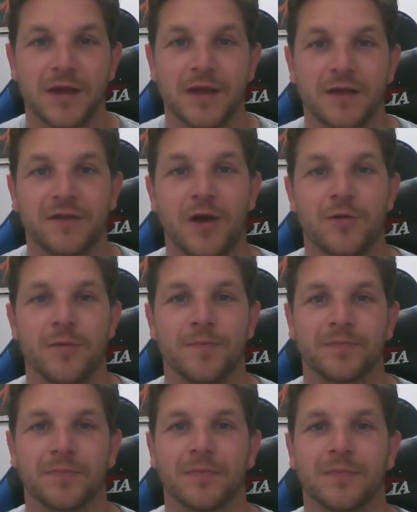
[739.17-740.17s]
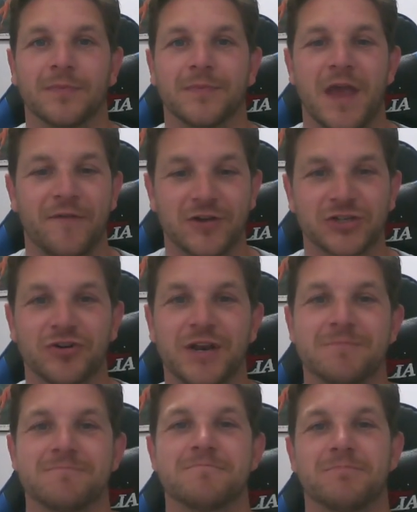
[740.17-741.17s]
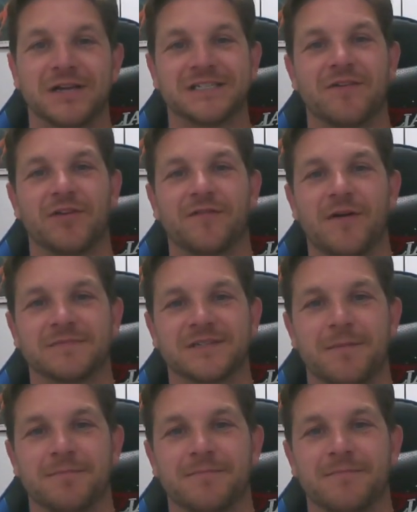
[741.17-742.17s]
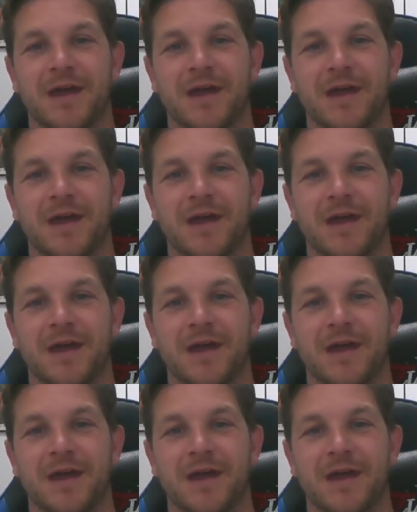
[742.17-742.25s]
So, if you enjoyed it, please give it a thumbs up.